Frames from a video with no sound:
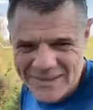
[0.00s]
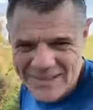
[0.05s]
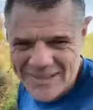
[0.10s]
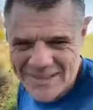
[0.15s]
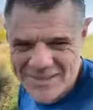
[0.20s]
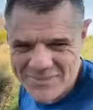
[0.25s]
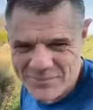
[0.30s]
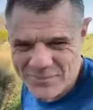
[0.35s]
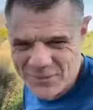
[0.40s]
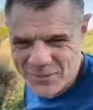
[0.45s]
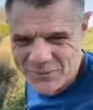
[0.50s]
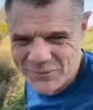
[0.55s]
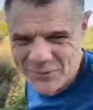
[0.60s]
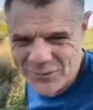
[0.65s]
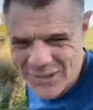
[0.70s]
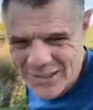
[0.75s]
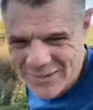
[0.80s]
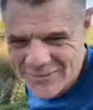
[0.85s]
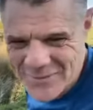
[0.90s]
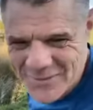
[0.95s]
it's beautiful
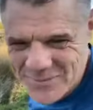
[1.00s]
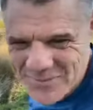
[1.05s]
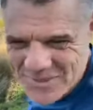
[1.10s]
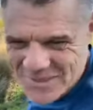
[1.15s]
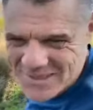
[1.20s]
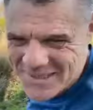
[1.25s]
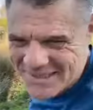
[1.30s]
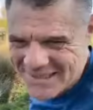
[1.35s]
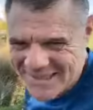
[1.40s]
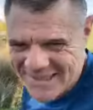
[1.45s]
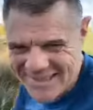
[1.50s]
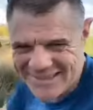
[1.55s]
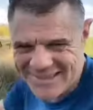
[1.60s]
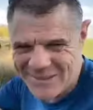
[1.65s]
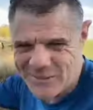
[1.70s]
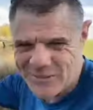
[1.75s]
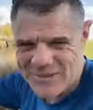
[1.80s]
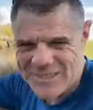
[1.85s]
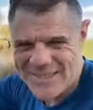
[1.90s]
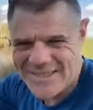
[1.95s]
to have some sun here in the
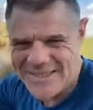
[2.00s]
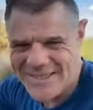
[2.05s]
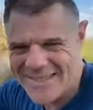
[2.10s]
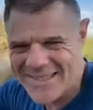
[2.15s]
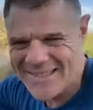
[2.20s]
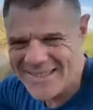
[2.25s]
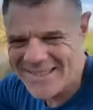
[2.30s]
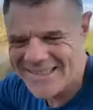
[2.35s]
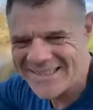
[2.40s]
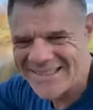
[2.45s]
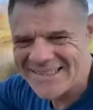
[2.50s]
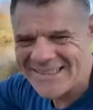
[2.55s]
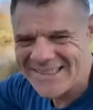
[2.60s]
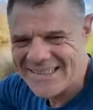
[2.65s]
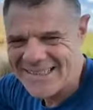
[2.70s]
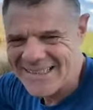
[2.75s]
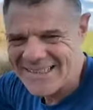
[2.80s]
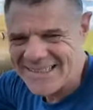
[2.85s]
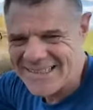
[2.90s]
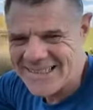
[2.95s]
great city.
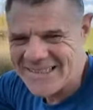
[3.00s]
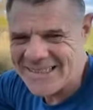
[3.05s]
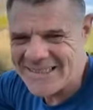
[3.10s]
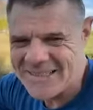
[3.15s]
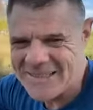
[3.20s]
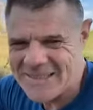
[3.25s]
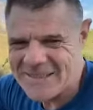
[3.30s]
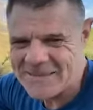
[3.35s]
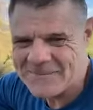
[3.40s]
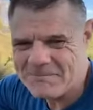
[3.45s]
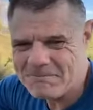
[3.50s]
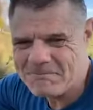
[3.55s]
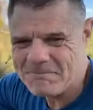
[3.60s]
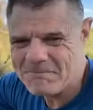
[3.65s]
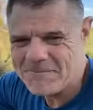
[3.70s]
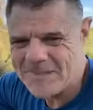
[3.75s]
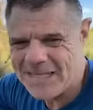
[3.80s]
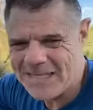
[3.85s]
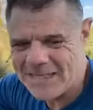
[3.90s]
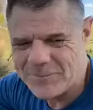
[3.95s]
I'm
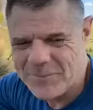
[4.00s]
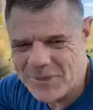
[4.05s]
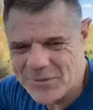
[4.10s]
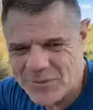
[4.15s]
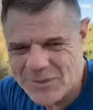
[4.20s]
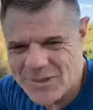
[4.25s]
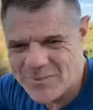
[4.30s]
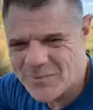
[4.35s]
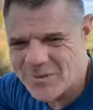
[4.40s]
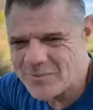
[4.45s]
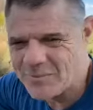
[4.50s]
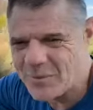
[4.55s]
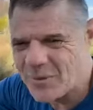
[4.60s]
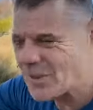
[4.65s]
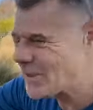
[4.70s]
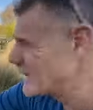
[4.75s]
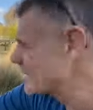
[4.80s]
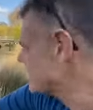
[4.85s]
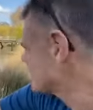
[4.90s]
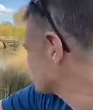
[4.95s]
in Richmond
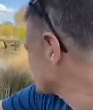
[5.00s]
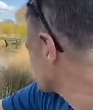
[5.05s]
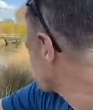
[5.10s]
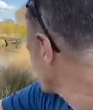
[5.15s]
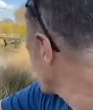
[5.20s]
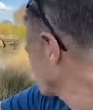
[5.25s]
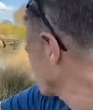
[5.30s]
Park, just stopped